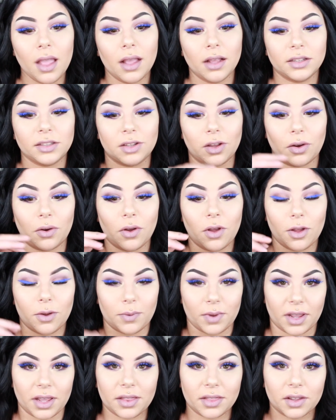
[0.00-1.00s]
So
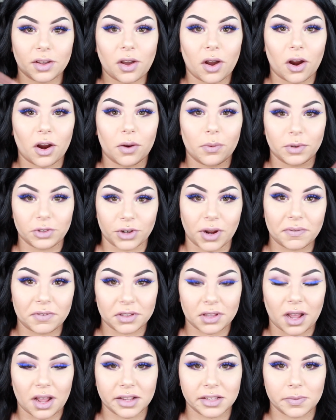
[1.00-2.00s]
we get in the car, we drive to
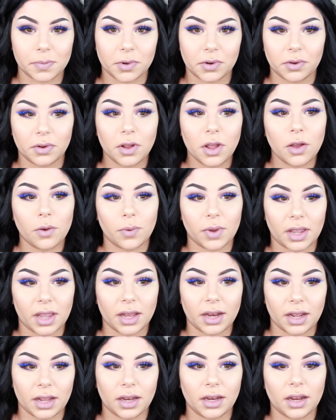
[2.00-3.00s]
the hospital, we
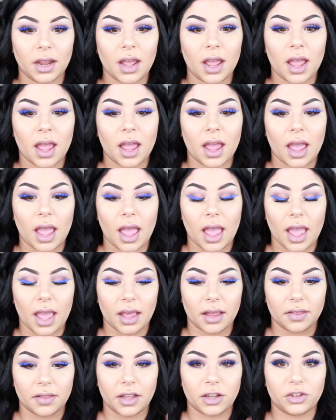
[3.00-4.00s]
get in,
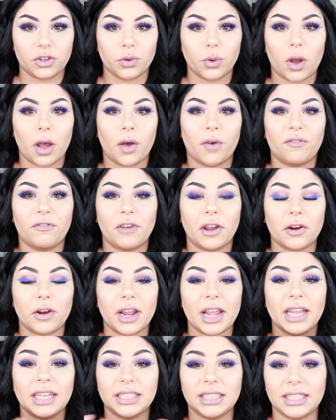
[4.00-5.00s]
and they do a
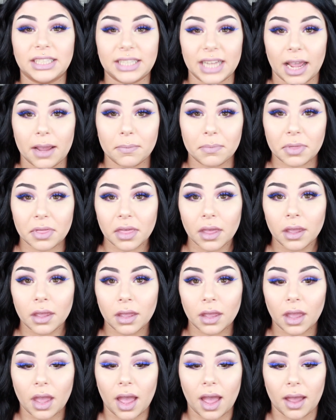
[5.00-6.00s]
very in-depth,
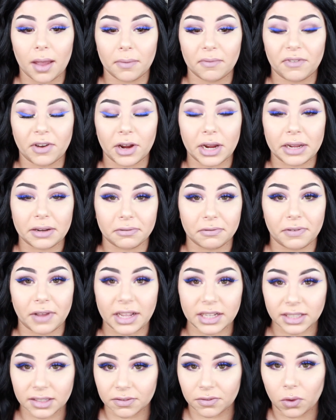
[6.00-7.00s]
very
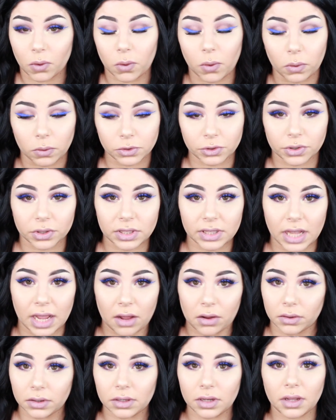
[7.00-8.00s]
invasive
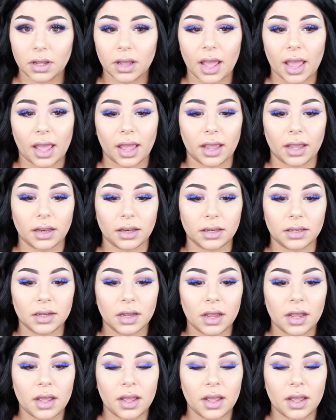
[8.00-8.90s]
ultrasound, and